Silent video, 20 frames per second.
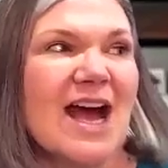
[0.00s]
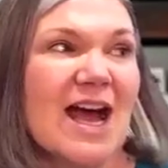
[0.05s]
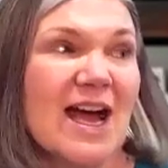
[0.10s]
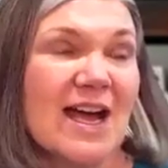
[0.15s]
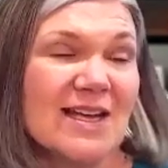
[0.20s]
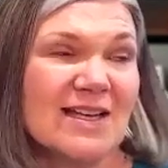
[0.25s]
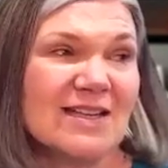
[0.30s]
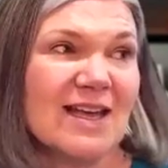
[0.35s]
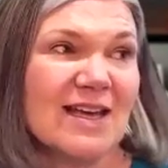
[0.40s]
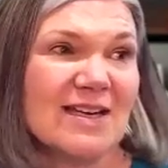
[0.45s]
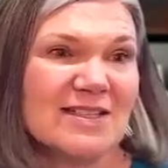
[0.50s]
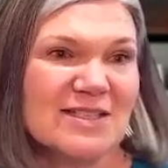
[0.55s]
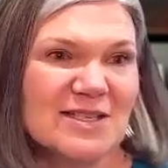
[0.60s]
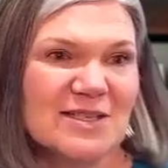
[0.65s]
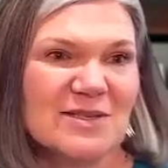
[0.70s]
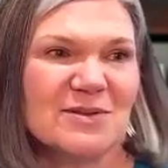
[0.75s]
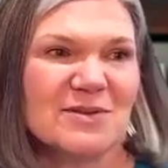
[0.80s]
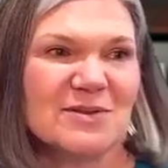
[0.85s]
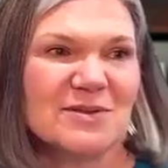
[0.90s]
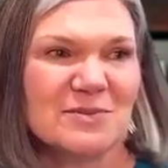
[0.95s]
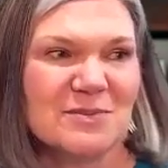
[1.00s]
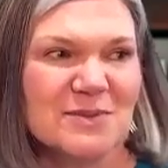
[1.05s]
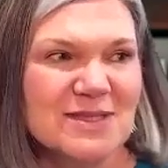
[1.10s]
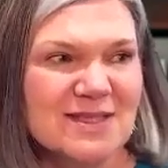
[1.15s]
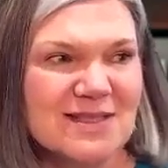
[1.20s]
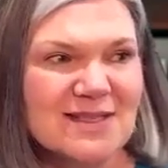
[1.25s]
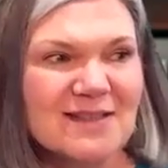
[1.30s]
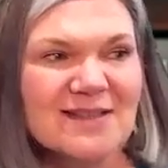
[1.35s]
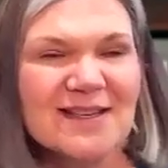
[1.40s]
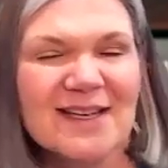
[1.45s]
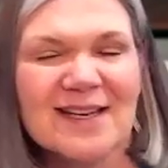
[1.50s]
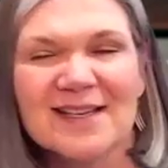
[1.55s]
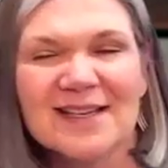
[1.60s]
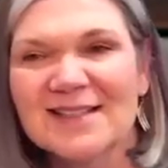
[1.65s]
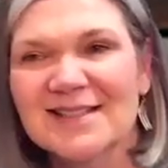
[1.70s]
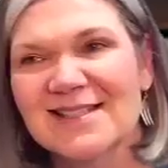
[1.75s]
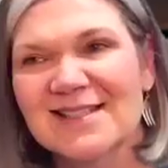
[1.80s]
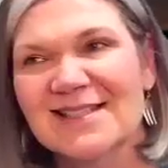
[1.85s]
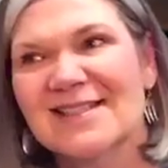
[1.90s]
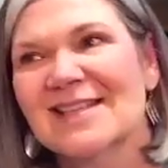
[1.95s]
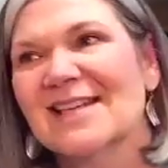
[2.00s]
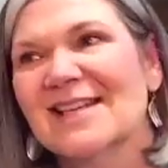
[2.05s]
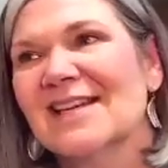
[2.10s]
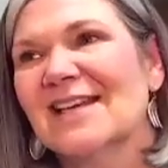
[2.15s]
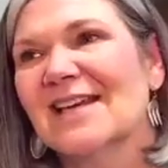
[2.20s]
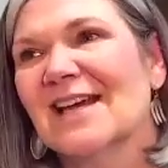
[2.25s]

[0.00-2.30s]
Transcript: I like to use resilience.